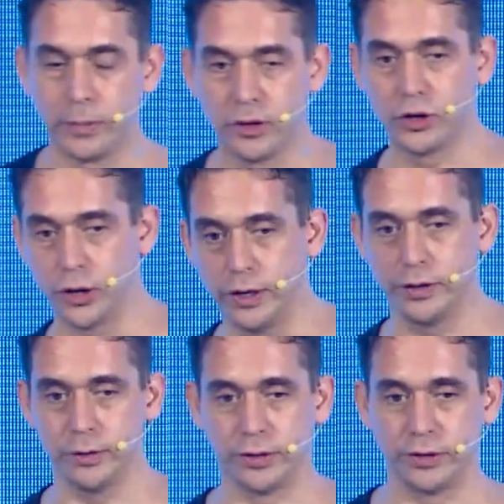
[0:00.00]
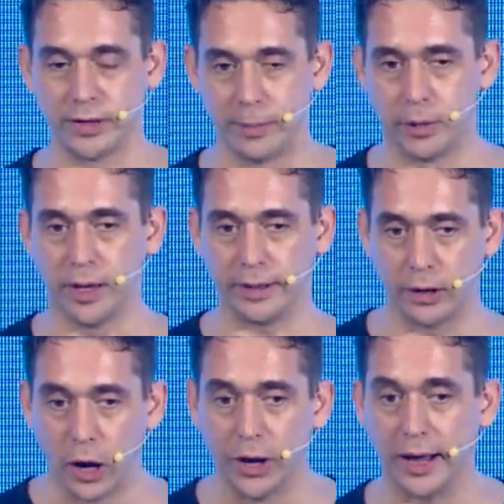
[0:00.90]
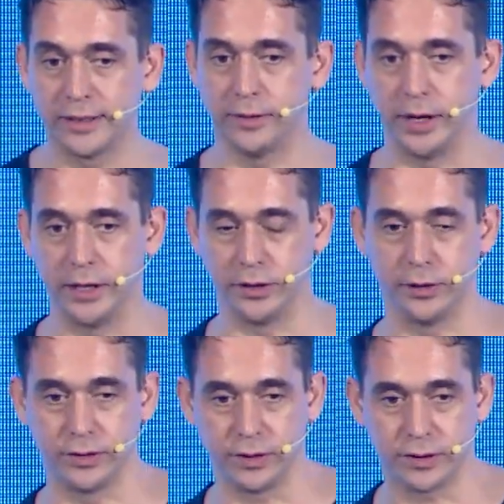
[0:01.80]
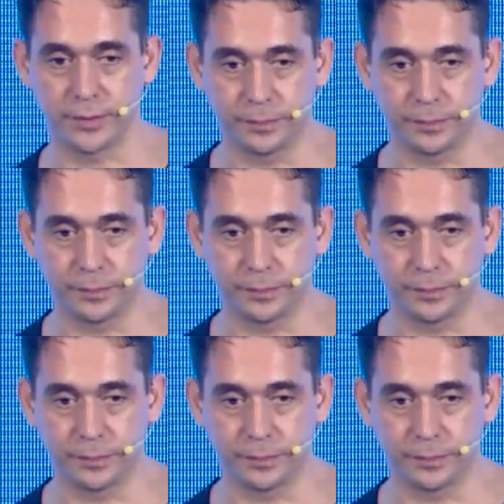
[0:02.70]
churned users, they're more like unactivated users.